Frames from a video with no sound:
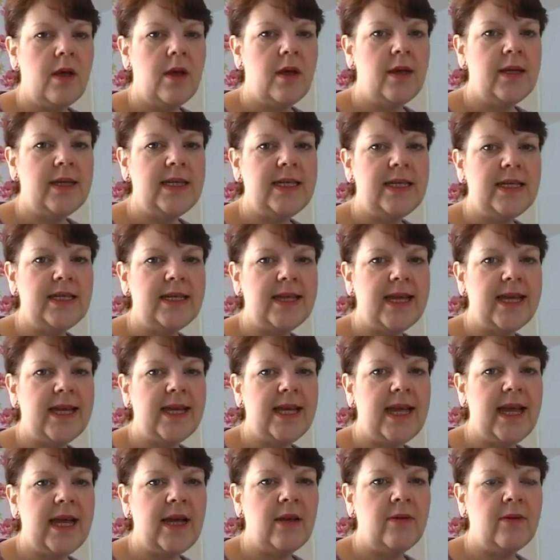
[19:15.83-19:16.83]
I need to get
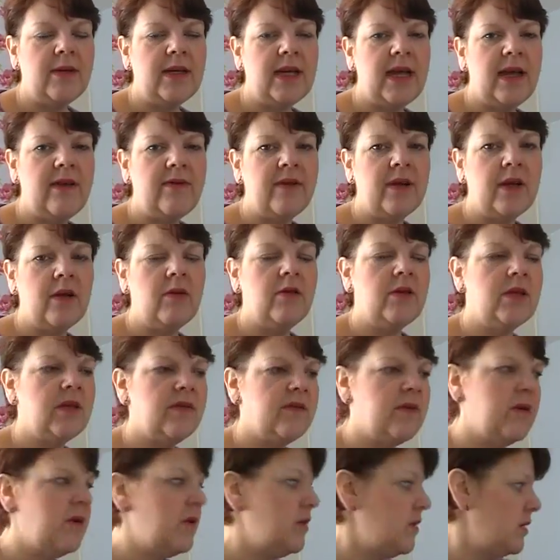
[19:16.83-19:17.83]
it out and have a go, because
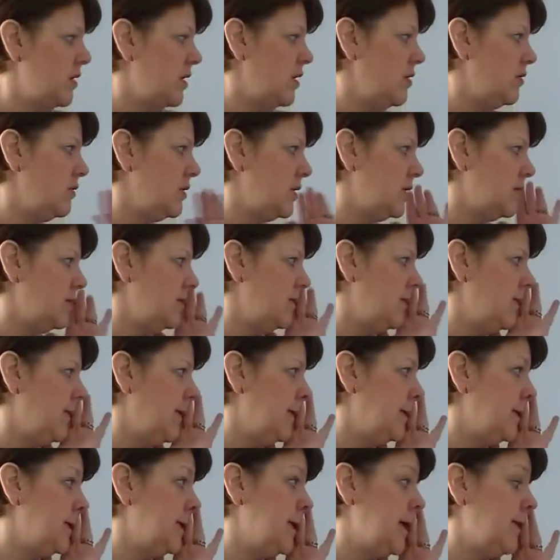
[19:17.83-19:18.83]
I've got loads,
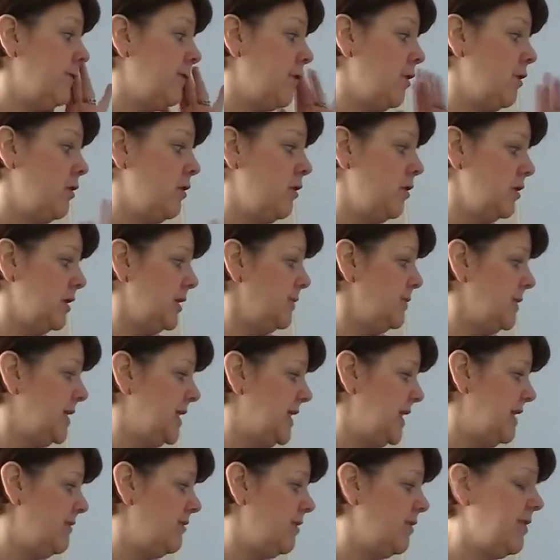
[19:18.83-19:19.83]
as I say, I've got lots of
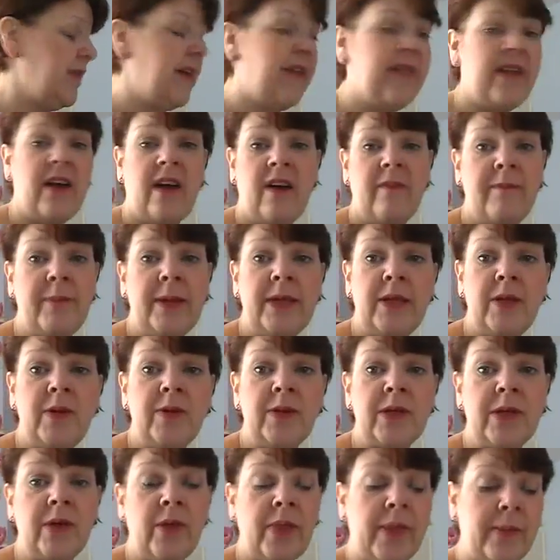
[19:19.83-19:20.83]
material there that I've been
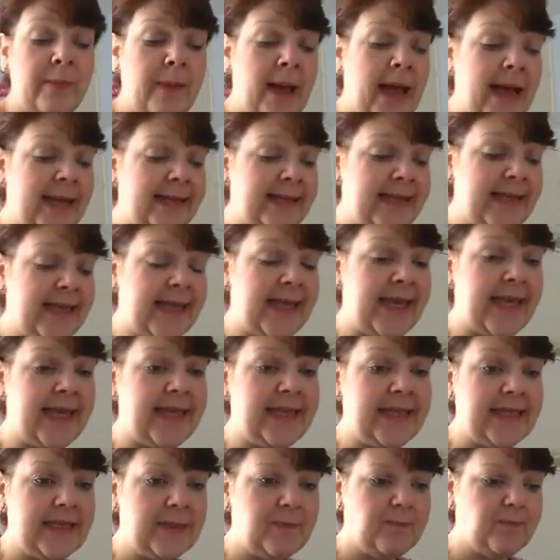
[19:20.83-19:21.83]
using on the bags and
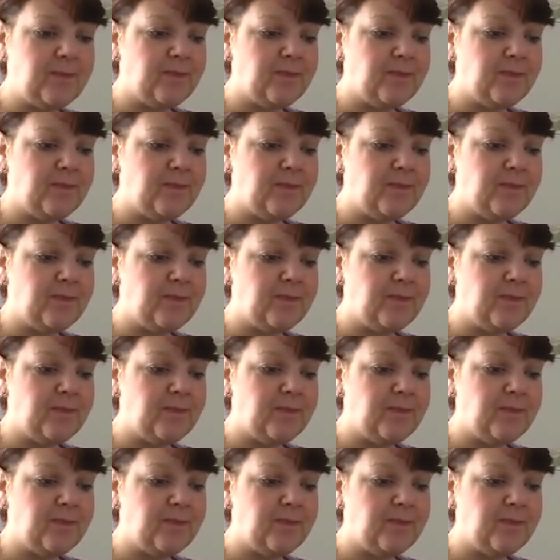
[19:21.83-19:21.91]
things.